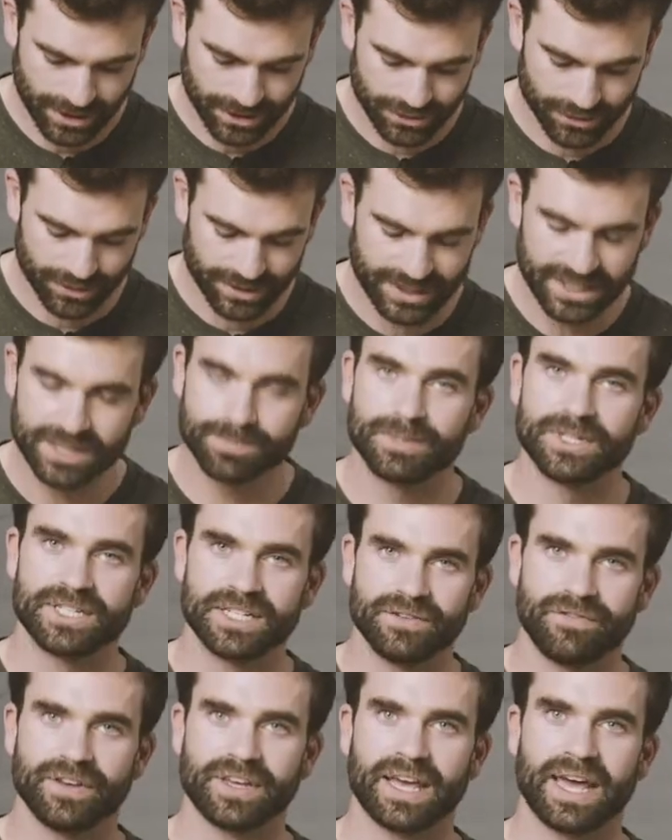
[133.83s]
to this
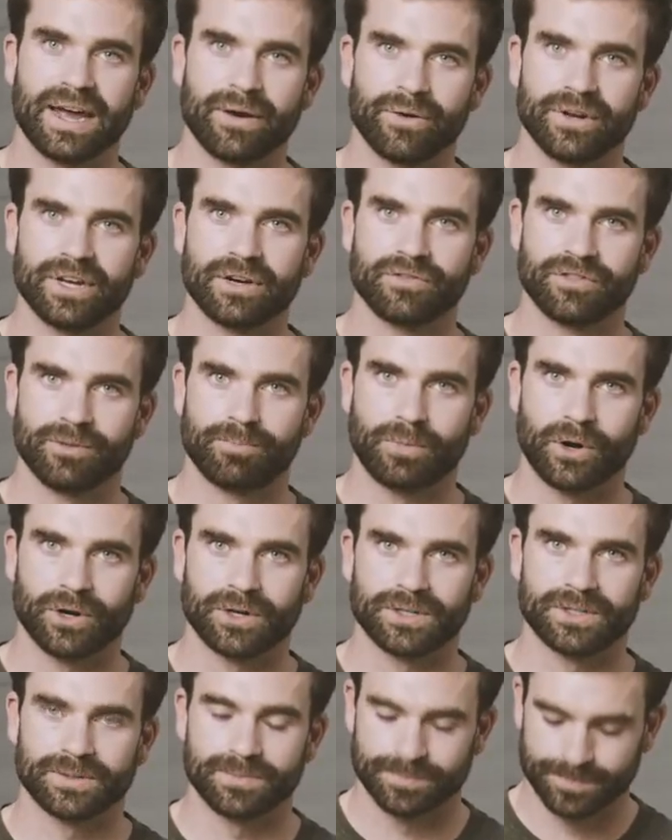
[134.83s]
specific area of the
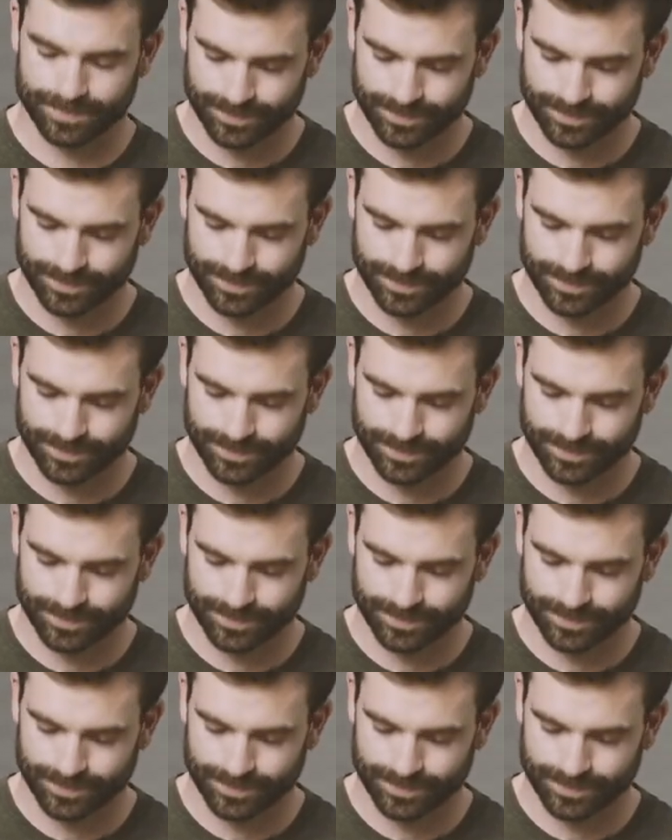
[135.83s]
part.